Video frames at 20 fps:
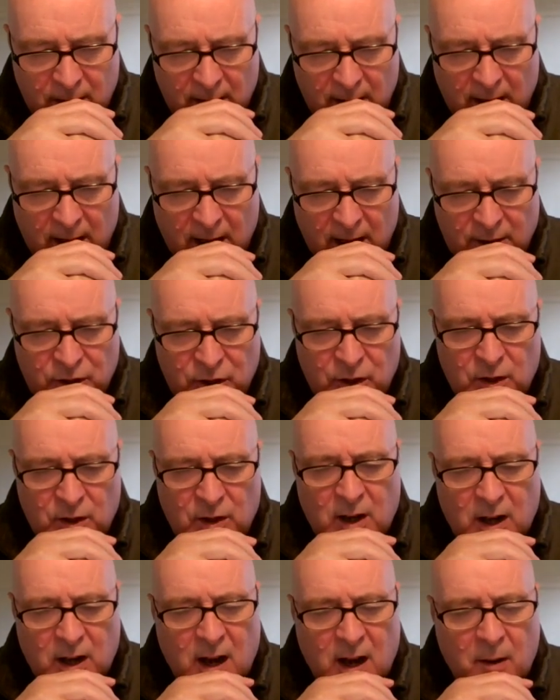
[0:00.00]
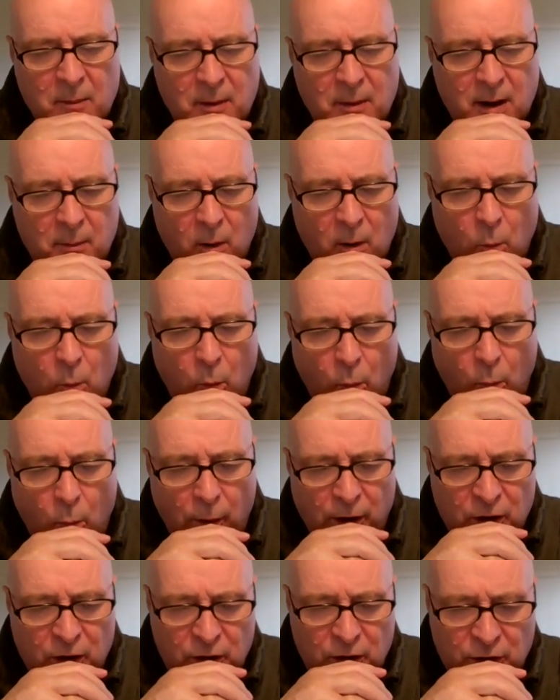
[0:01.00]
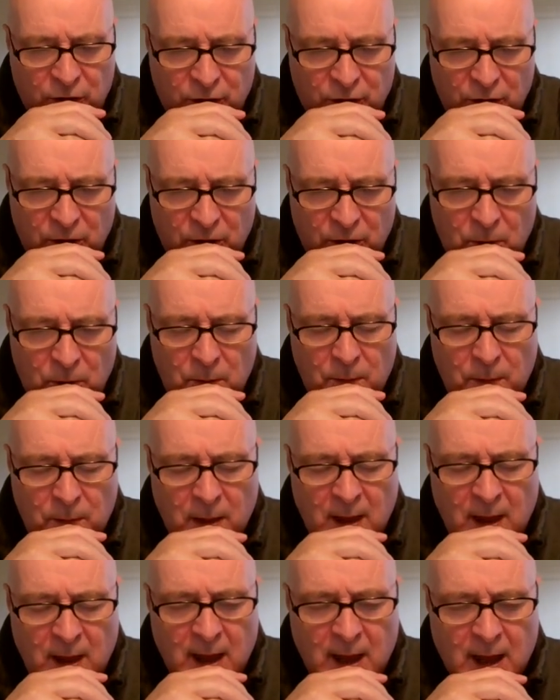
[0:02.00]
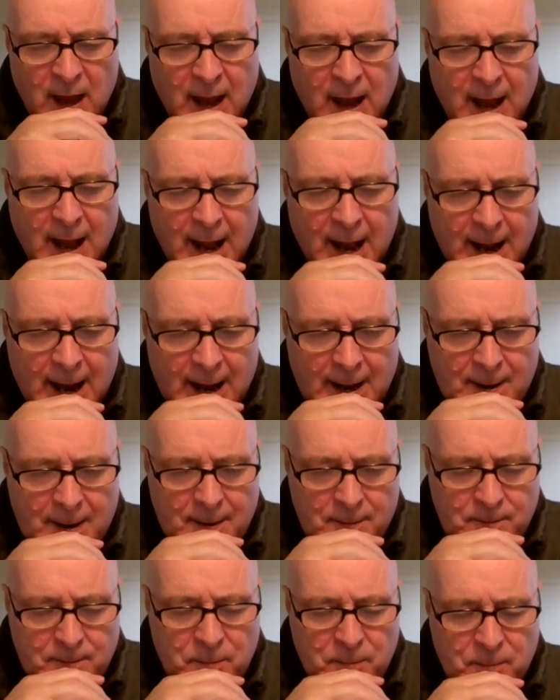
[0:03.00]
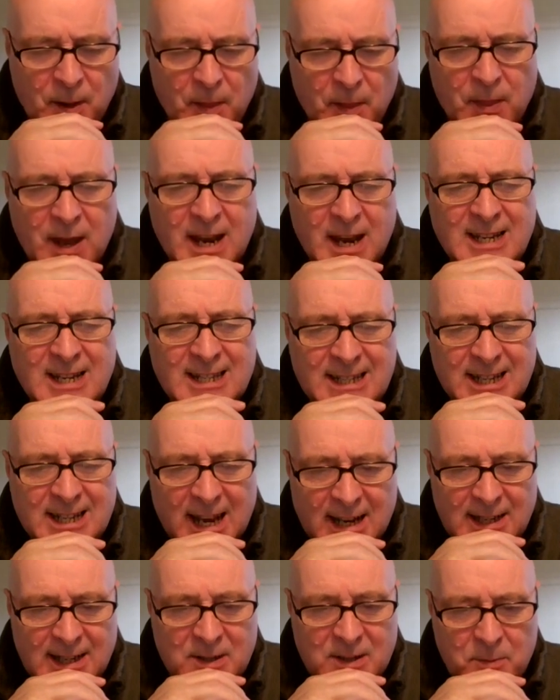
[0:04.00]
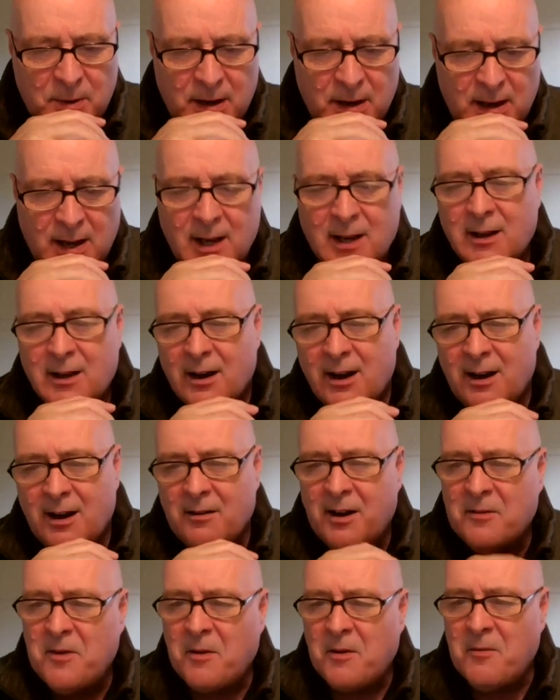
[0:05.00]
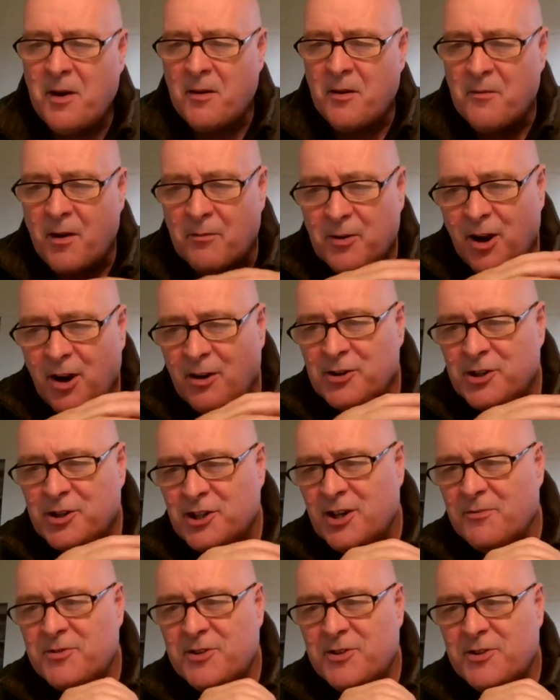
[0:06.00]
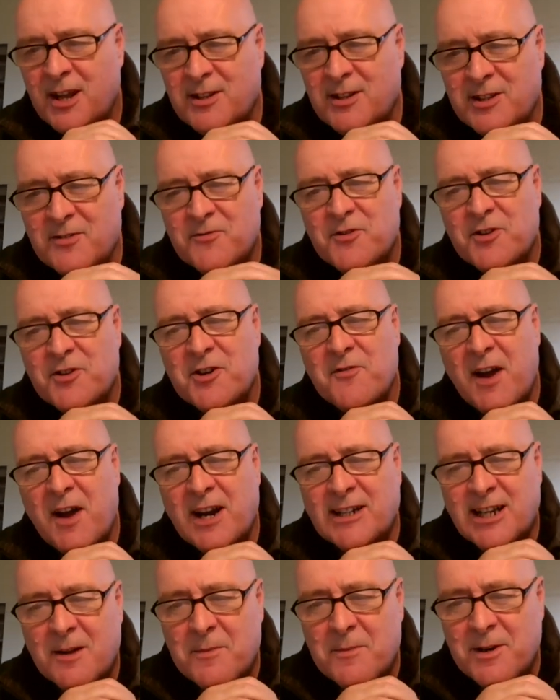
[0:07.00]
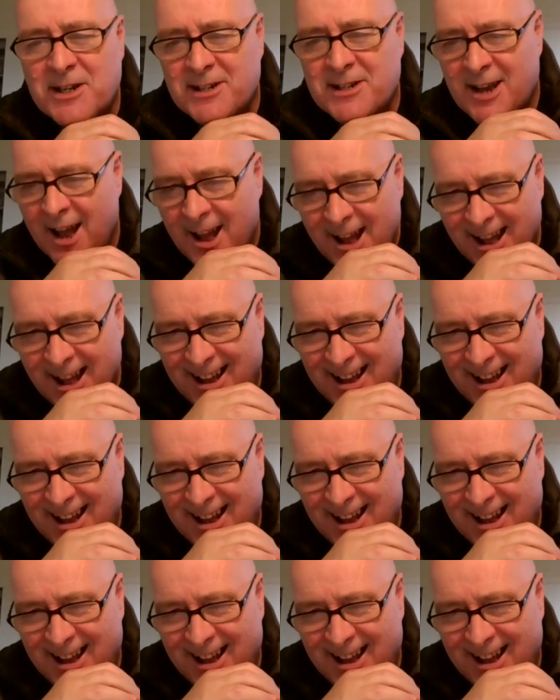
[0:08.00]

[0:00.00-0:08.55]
about what we could do, but these tend to be, I'm conscious I'm saying this in front of academics,